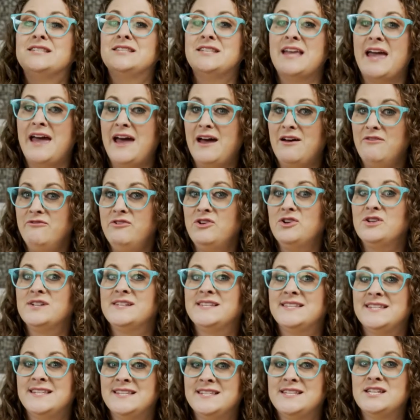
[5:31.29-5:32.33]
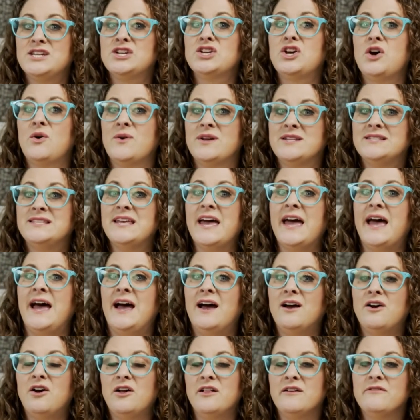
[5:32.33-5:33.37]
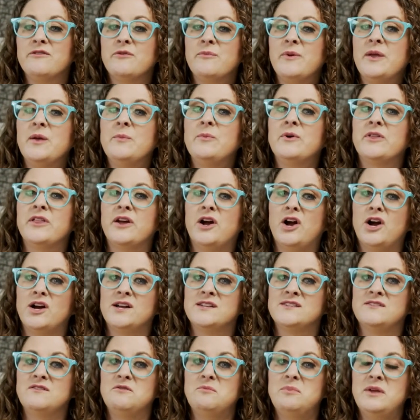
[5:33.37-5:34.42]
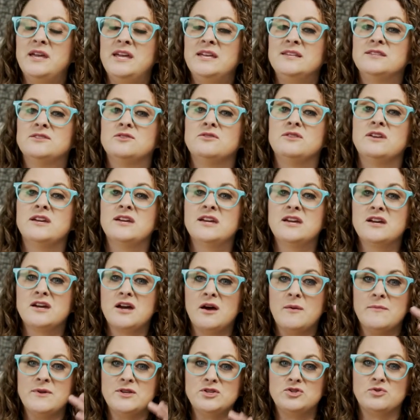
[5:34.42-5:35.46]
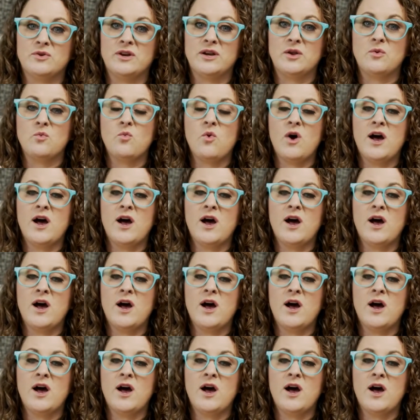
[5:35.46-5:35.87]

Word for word: have your assistant go and tag all of the people that RSVP'd so they can come and join and